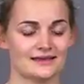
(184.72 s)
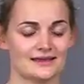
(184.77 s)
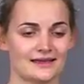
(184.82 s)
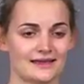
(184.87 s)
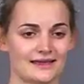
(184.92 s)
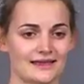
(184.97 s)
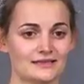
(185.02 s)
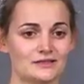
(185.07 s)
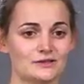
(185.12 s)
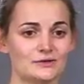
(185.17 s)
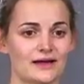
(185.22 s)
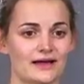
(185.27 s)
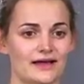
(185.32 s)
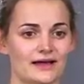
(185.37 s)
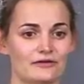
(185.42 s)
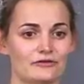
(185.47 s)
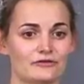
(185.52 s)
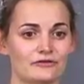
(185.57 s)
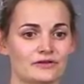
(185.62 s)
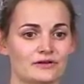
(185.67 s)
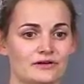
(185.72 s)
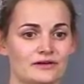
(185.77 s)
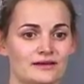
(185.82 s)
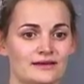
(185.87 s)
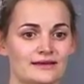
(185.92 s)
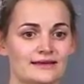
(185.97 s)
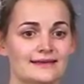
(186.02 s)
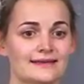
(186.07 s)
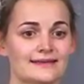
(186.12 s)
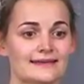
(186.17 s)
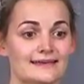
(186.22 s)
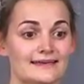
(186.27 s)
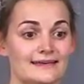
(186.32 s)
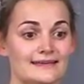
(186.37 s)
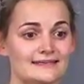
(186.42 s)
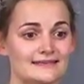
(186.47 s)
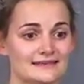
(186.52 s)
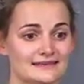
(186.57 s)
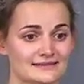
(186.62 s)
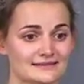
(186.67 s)
and you have
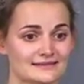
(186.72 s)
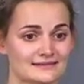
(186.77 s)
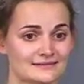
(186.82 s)
rede.